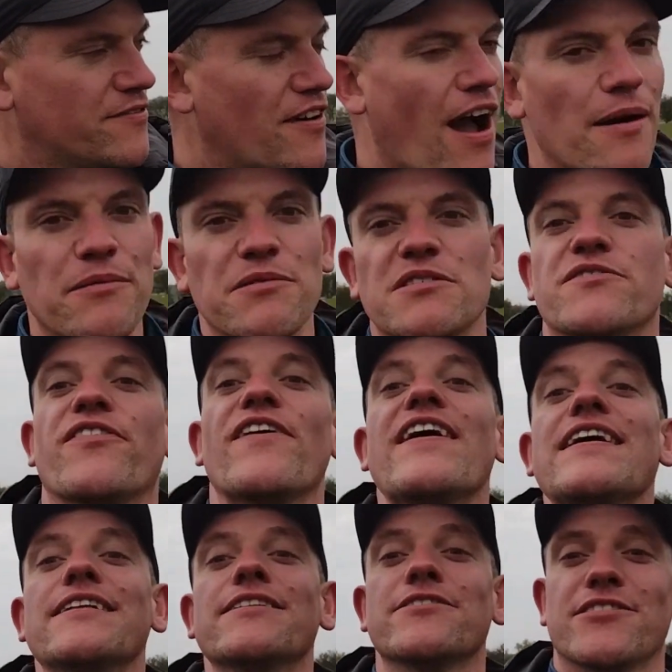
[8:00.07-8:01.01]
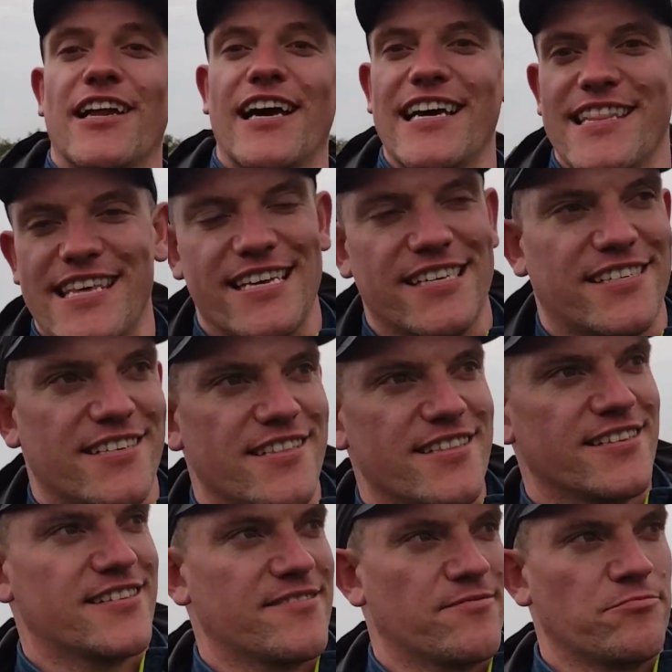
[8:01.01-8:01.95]
farmers' fields like this, and
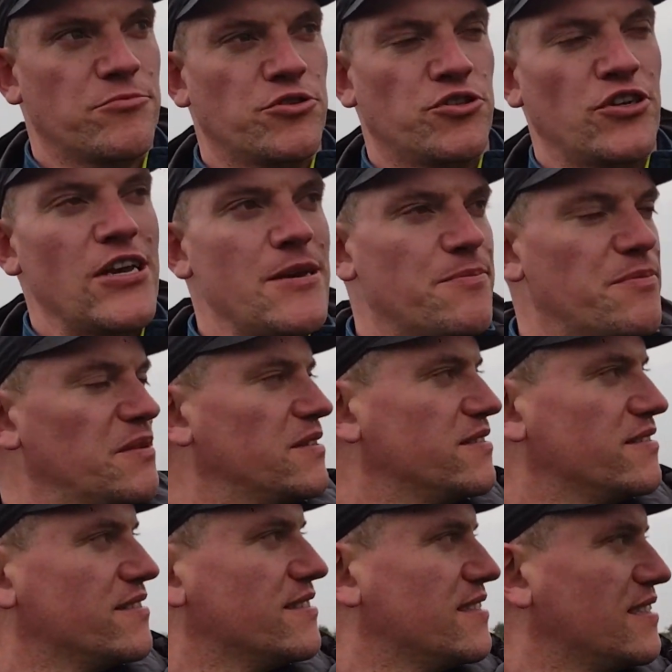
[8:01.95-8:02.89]
there's sheep and